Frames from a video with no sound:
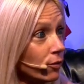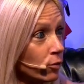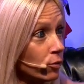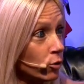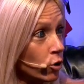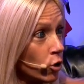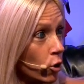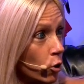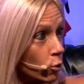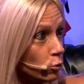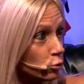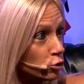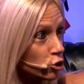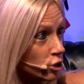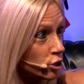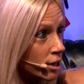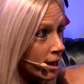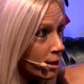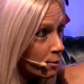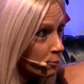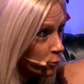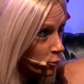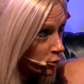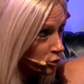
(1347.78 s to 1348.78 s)
Gold's
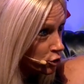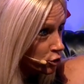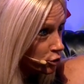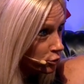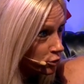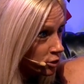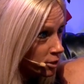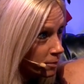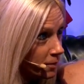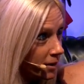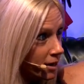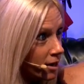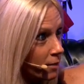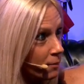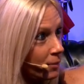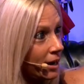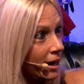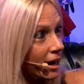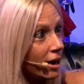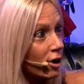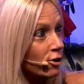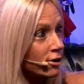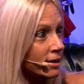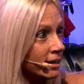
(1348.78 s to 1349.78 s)
Gym, which used to be up
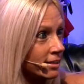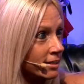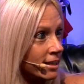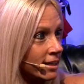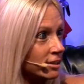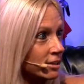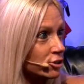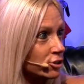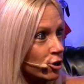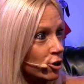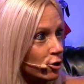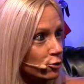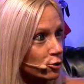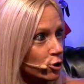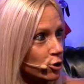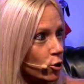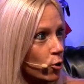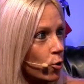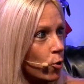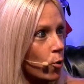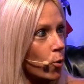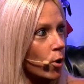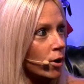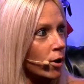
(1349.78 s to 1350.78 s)
here, and then it turned to
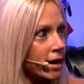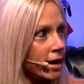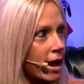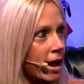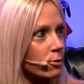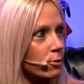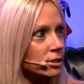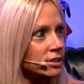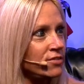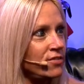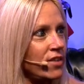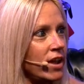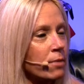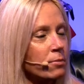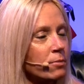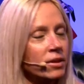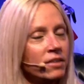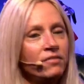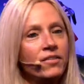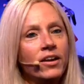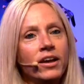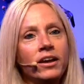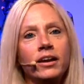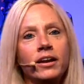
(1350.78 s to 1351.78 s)
Core, now it's Family
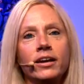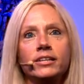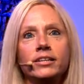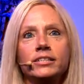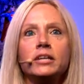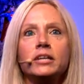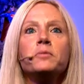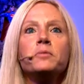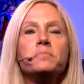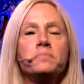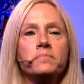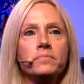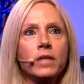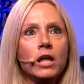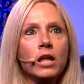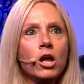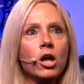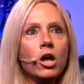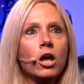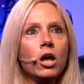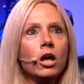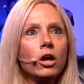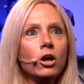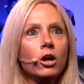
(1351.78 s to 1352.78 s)
Fitness.
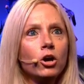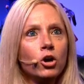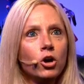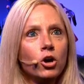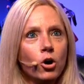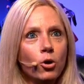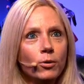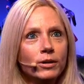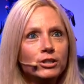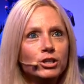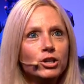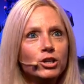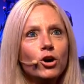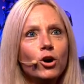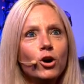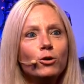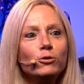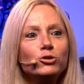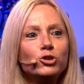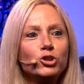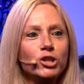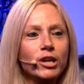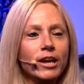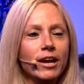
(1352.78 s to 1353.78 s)
Go into
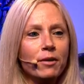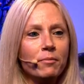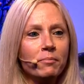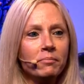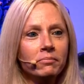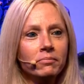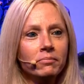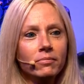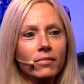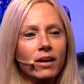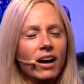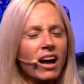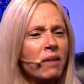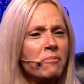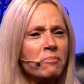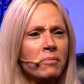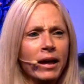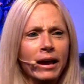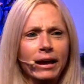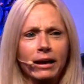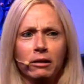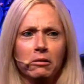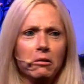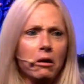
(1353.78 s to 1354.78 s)
Gold's Gym. I'm
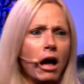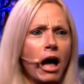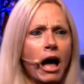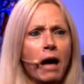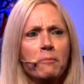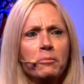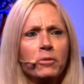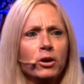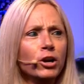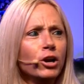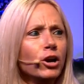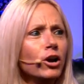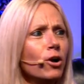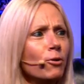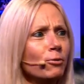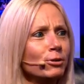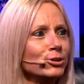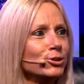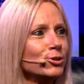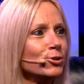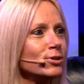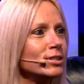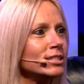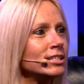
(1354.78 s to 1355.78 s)
like, I'm going to go
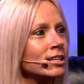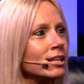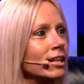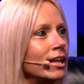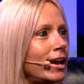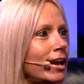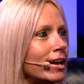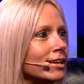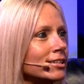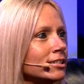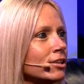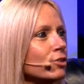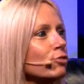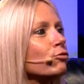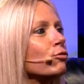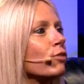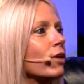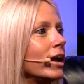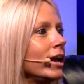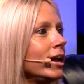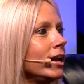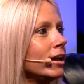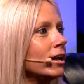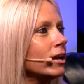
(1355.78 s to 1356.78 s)
and do this class,
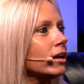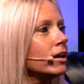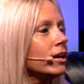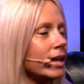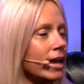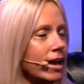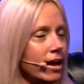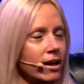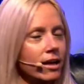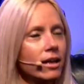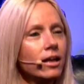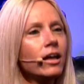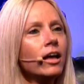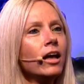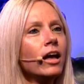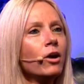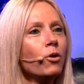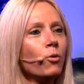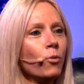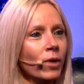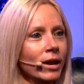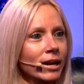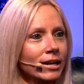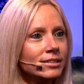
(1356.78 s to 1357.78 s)
right? Yeah.
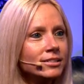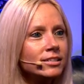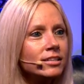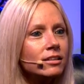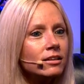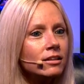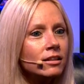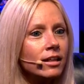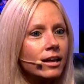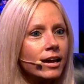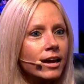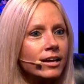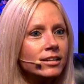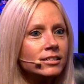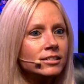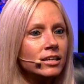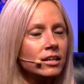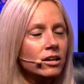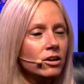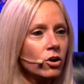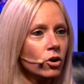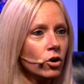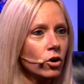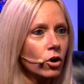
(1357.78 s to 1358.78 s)
Went into the class,
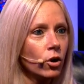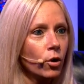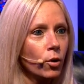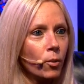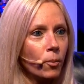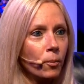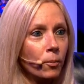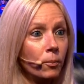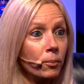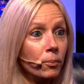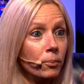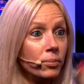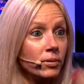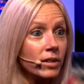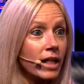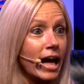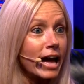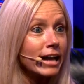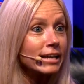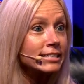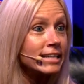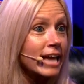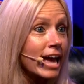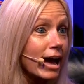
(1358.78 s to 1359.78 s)

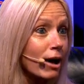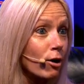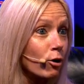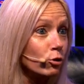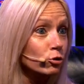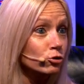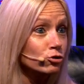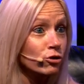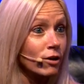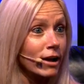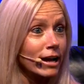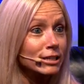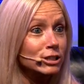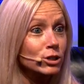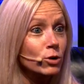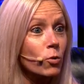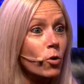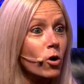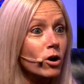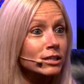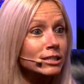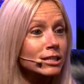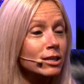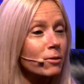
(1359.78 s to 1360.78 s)
blacked out, tried to
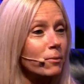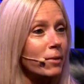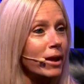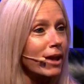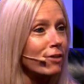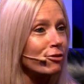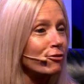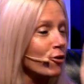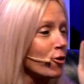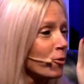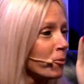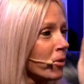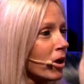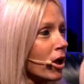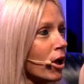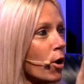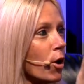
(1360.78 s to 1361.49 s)
walk to the bathroom,